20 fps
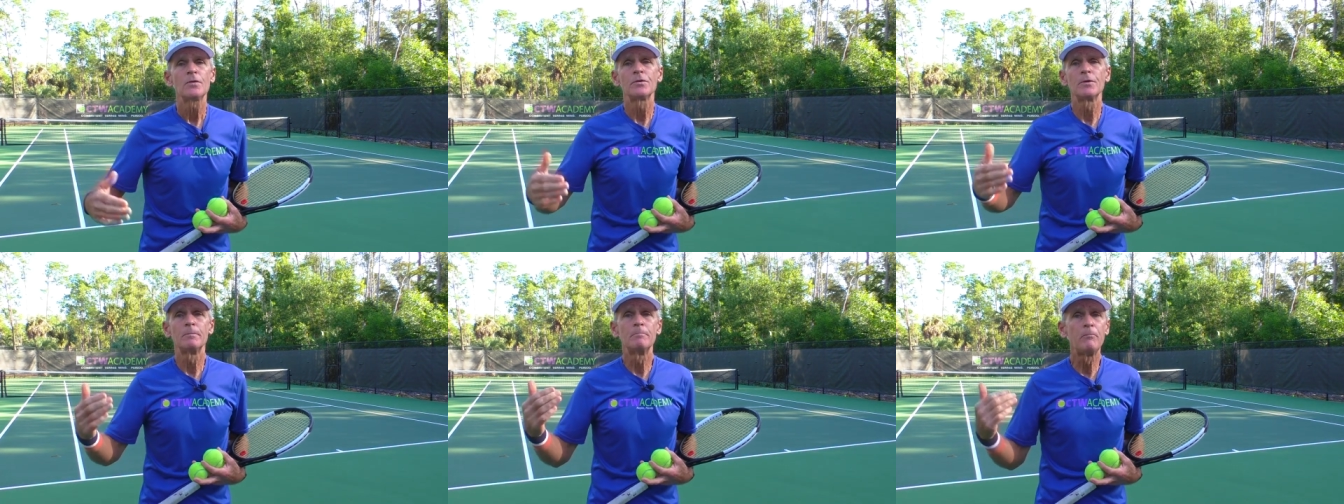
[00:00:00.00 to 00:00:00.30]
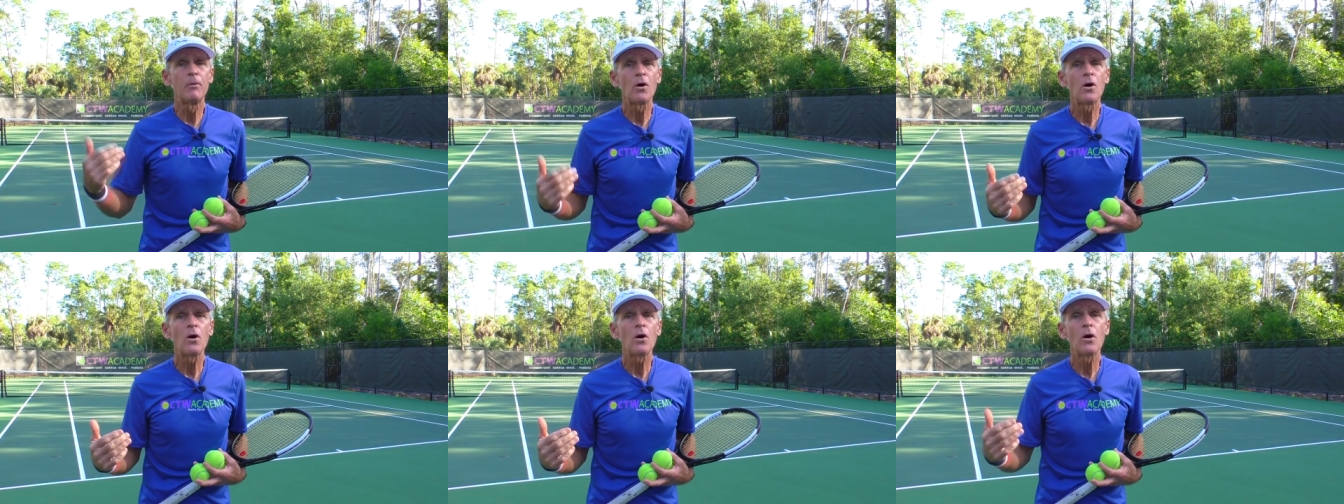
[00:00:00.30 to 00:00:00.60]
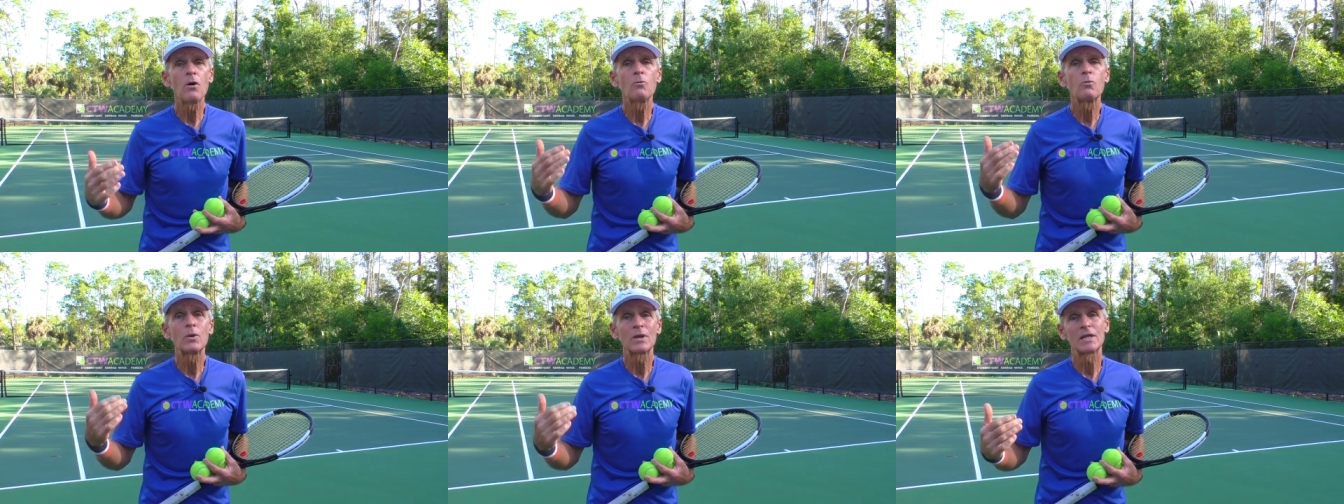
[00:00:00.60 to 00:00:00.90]
the
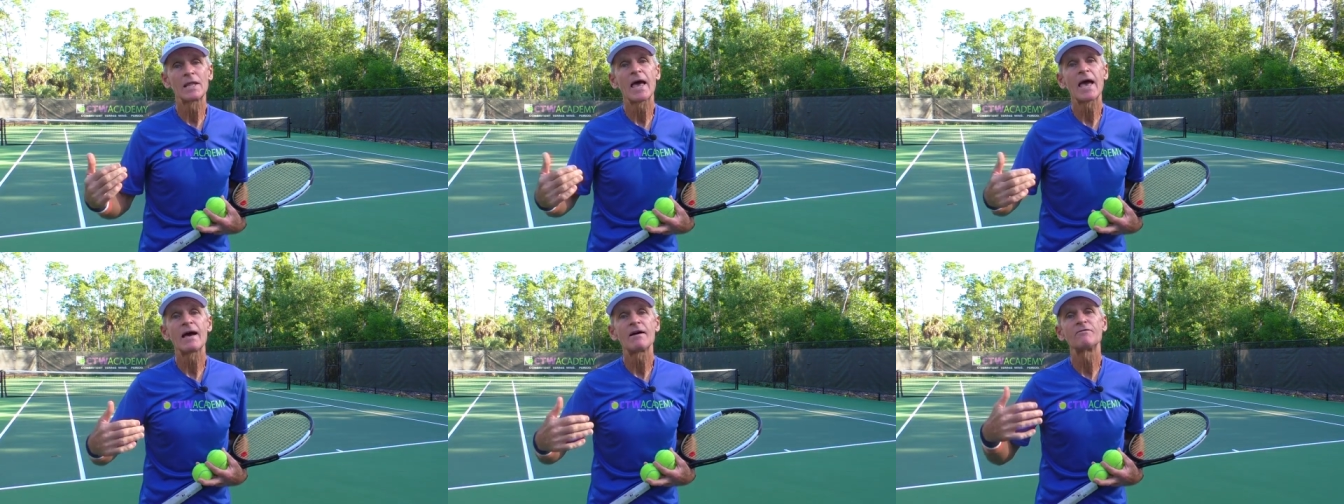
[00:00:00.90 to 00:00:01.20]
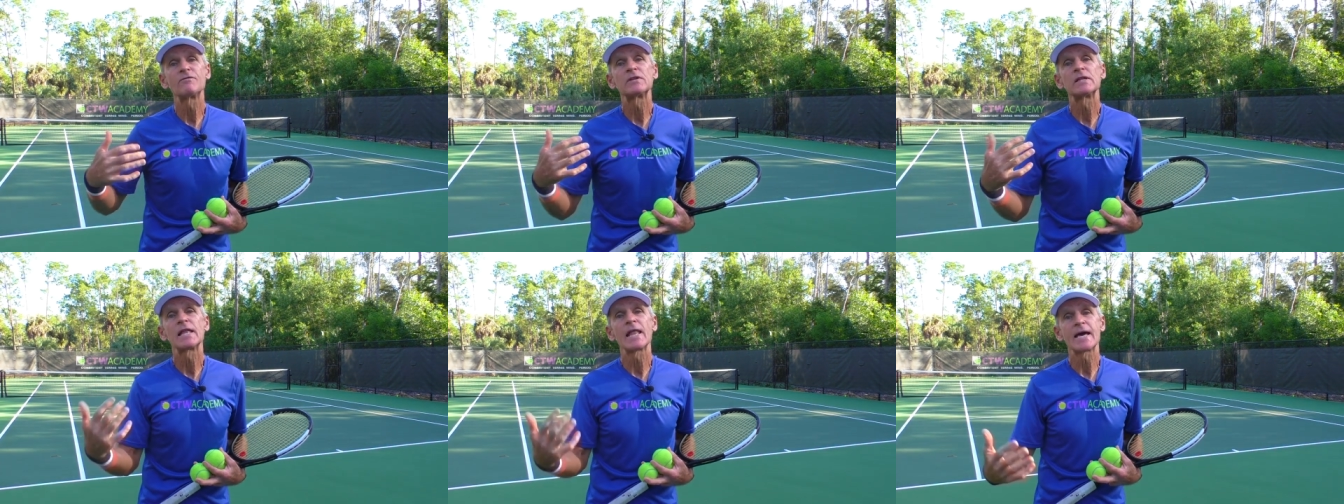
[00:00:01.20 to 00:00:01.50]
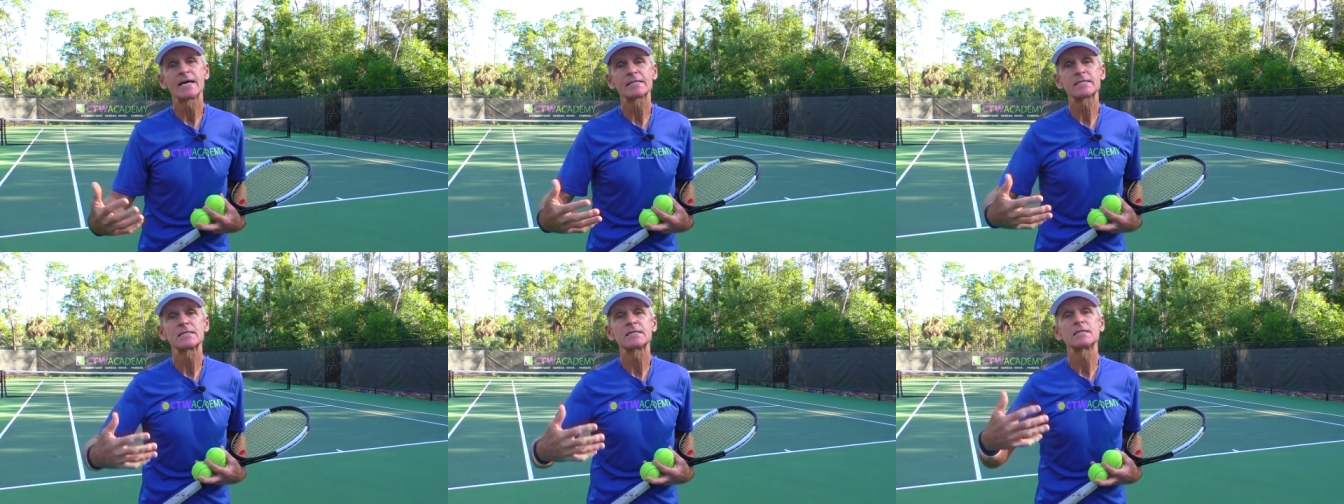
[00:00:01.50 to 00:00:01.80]
ball will have
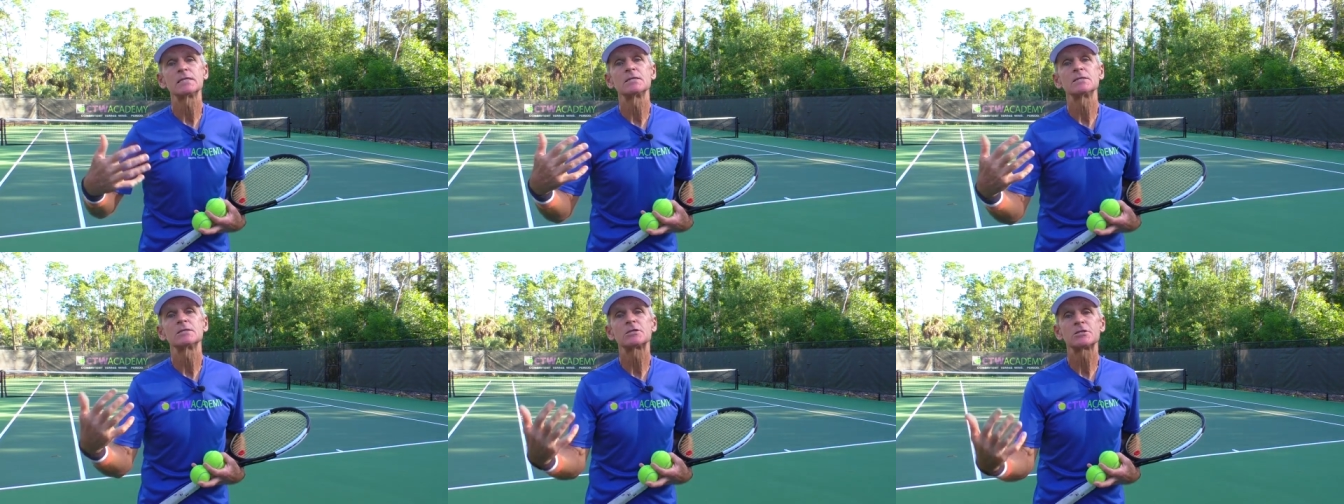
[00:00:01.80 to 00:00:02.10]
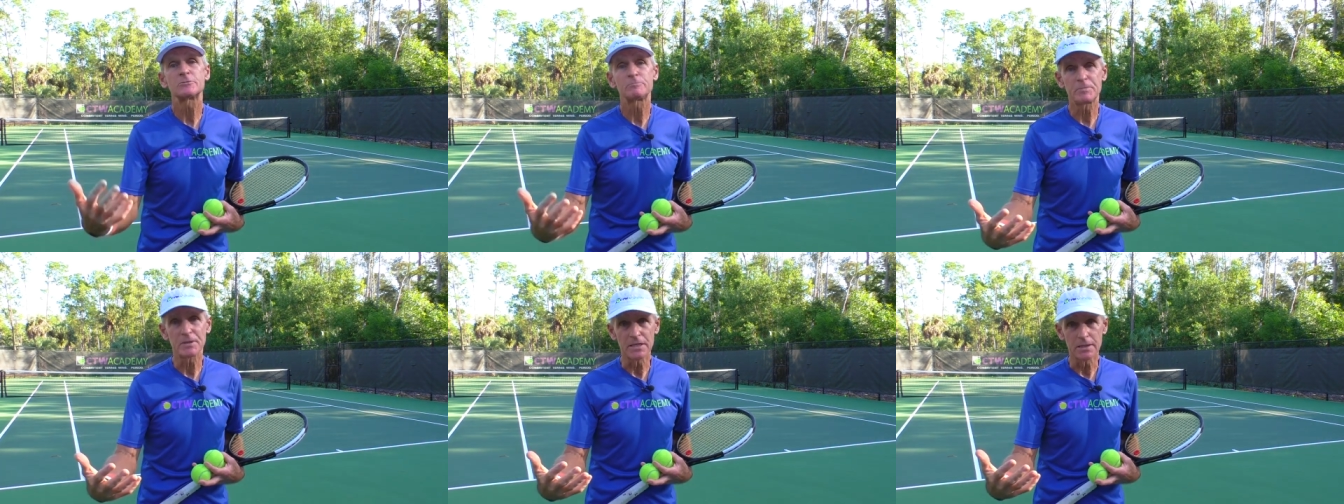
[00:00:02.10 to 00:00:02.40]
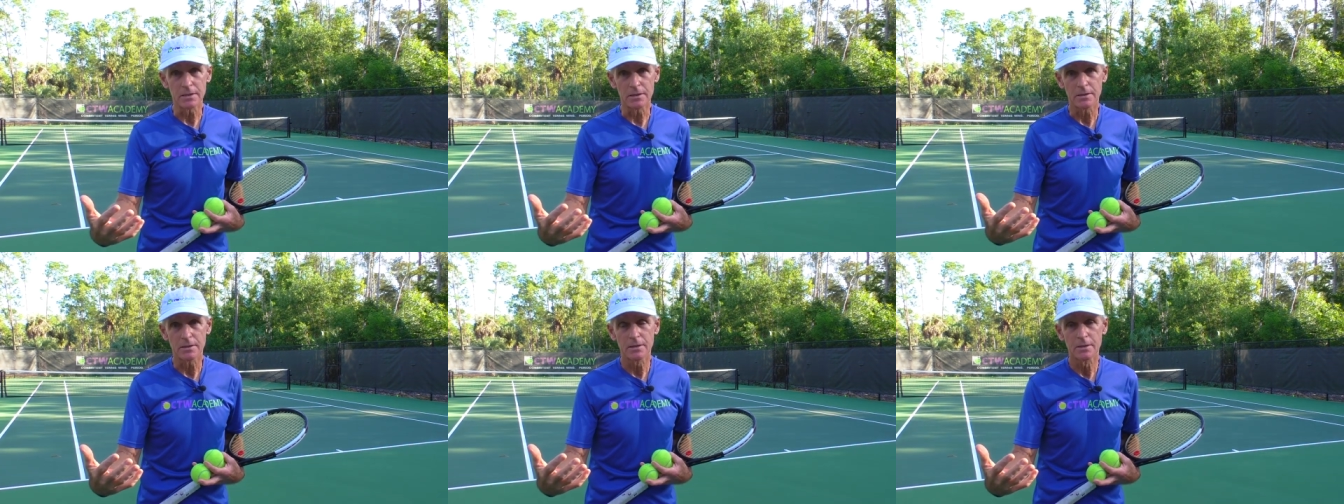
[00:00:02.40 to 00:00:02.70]
less
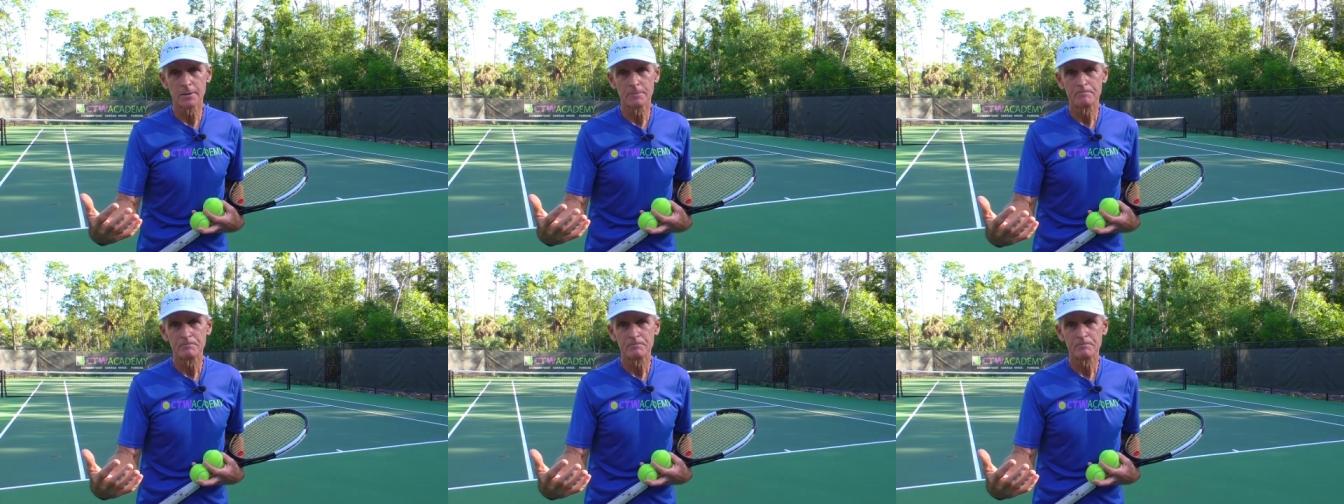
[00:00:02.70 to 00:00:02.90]
speed.